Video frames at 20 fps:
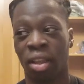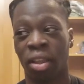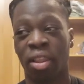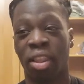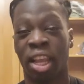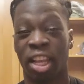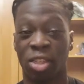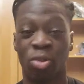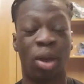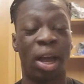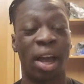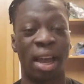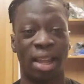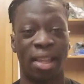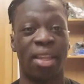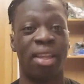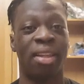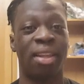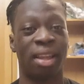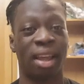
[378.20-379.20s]
that's what I
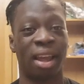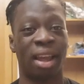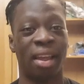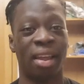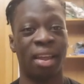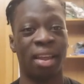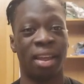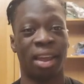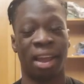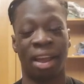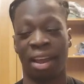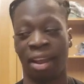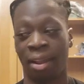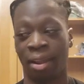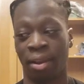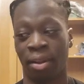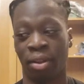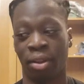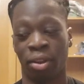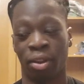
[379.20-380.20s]
did.
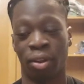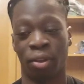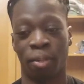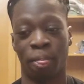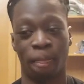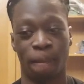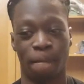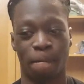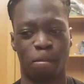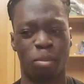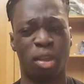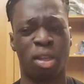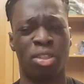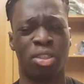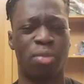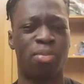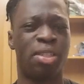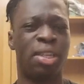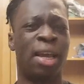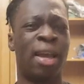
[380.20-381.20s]
And you know, it's
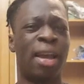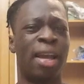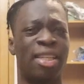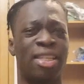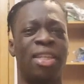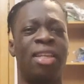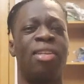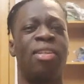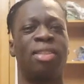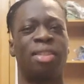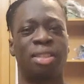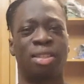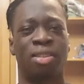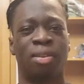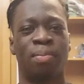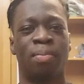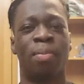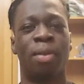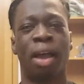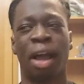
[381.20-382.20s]
almost like I cheated the
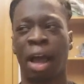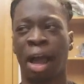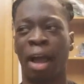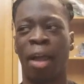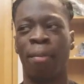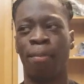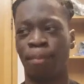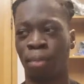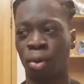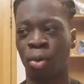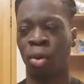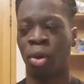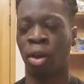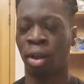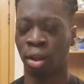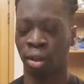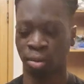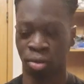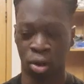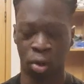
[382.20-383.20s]
system. I put
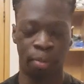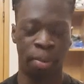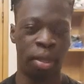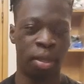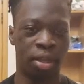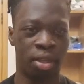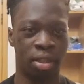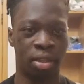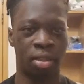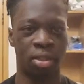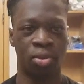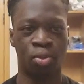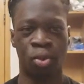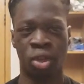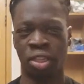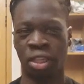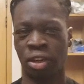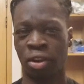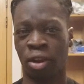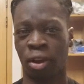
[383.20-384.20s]
a topic
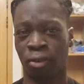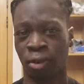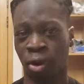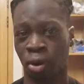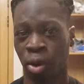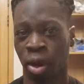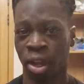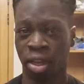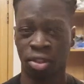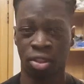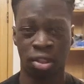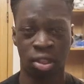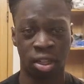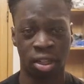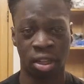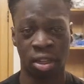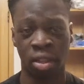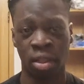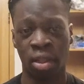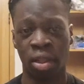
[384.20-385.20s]
which I know I found quite interested
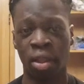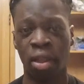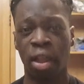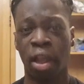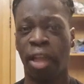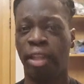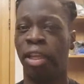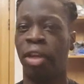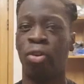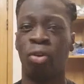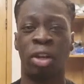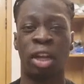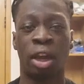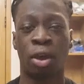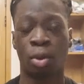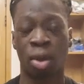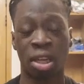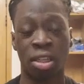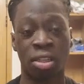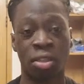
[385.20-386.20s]
in. I then looked at
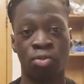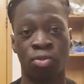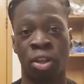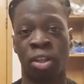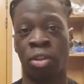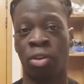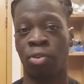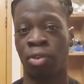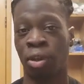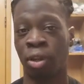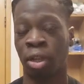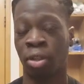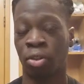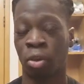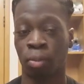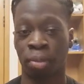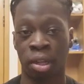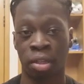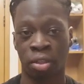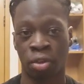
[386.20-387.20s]
questions related around that
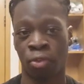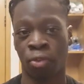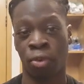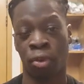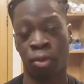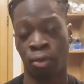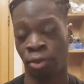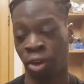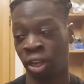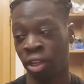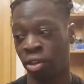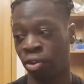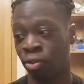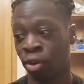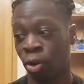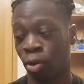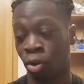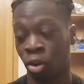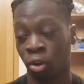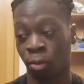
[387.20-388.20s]
topic, so related
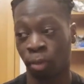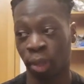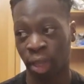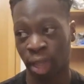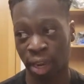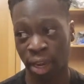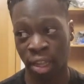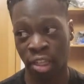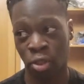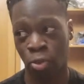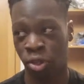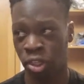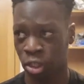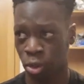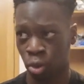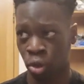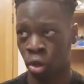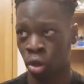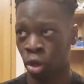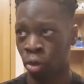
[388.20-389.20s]
around quantum mechanics, which
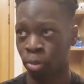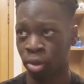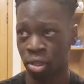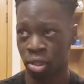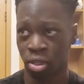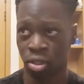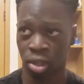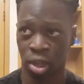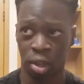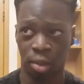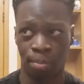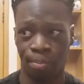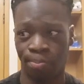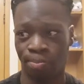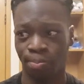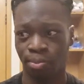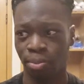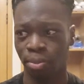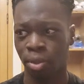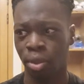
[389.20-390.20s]
were almost
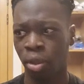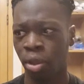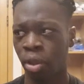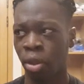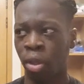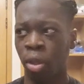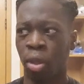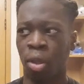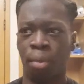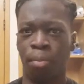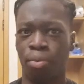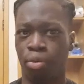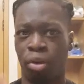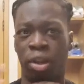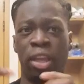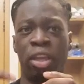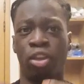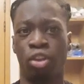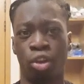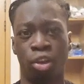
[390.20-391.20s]

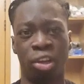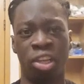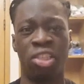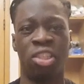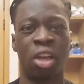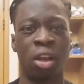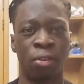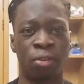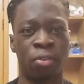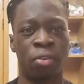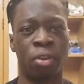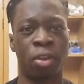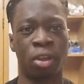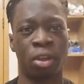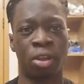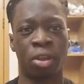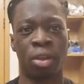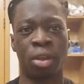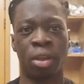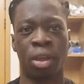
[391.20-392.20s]
pre-uni stuff,
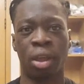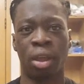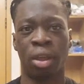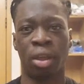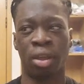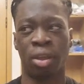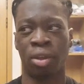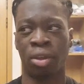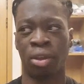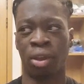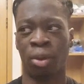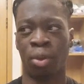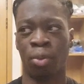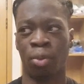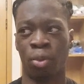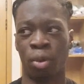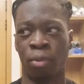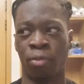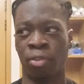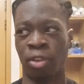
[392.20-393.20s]
you know,
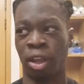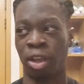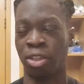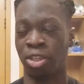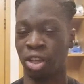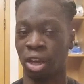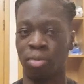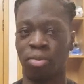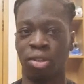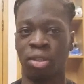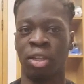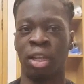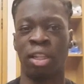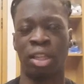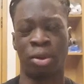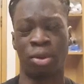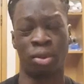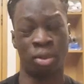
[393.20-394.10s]
with the assumption that